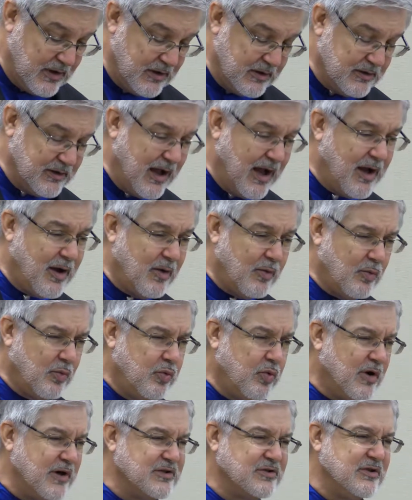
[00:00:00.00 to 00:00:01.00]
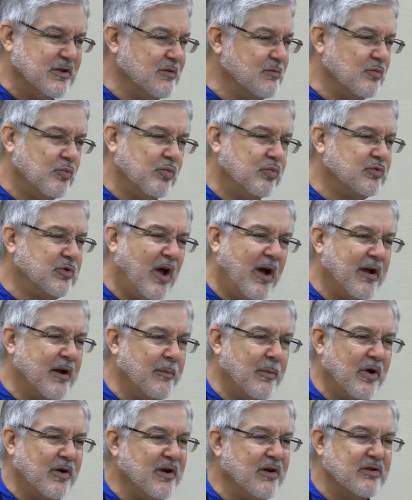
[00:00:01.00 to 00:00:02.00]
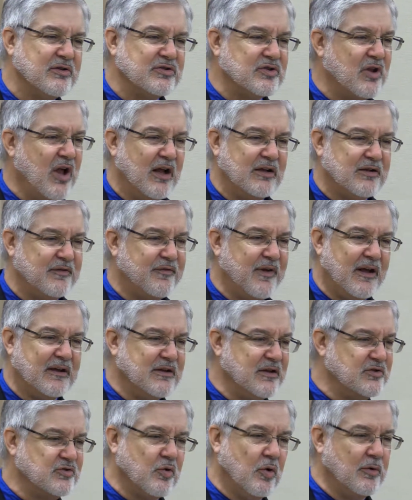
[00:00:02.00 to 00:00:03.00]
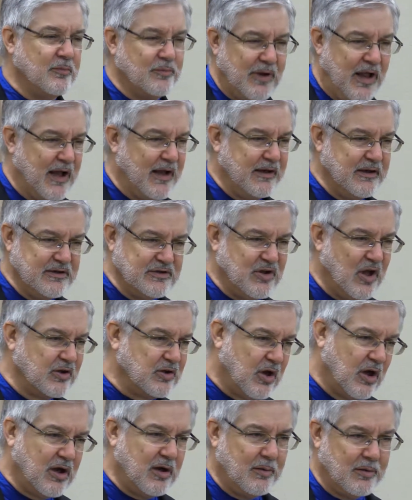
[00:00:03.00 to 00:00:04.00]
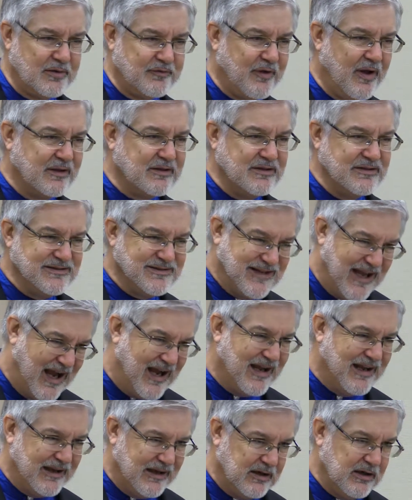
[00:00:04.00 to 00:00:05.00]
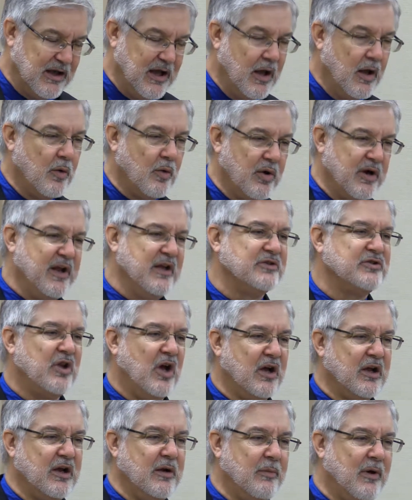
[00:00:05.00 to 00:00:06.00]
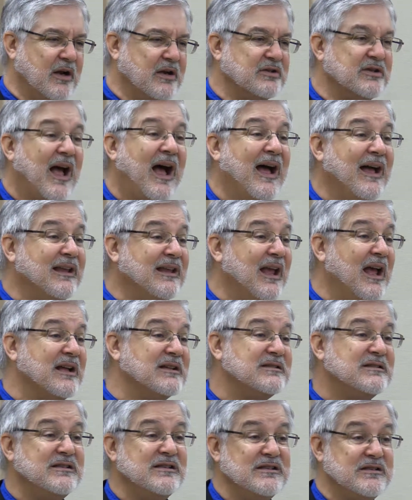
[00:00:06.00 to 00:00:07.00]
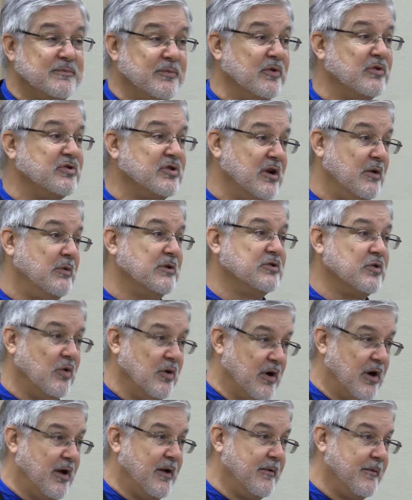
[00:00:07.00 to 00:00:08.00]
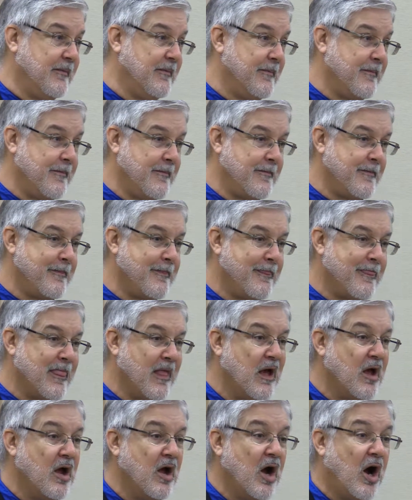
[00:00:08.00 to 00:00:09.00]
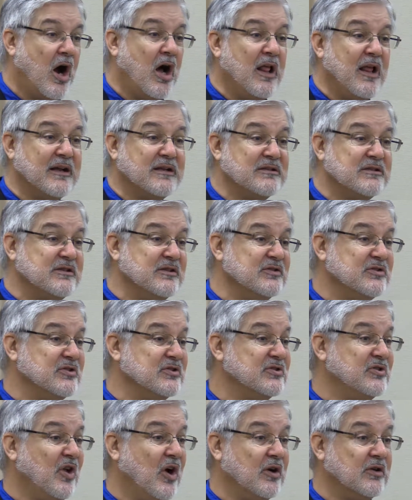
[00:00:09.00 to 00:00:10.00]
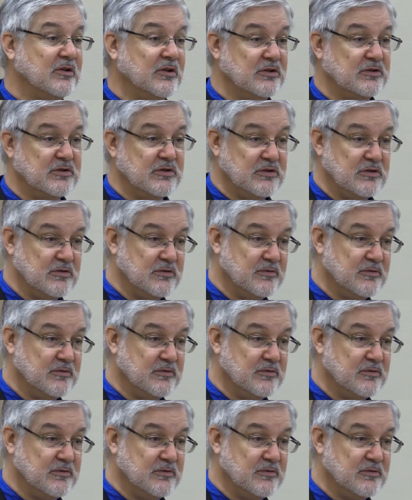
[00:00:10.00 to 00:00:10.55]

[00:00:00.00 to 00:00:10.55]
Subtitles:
Now, what he's talking about here is not the fact he's going blind. He's not talking about the fact he's dying. What he is talking about is I can't see spiritually what's going on. All I can see is this darkness.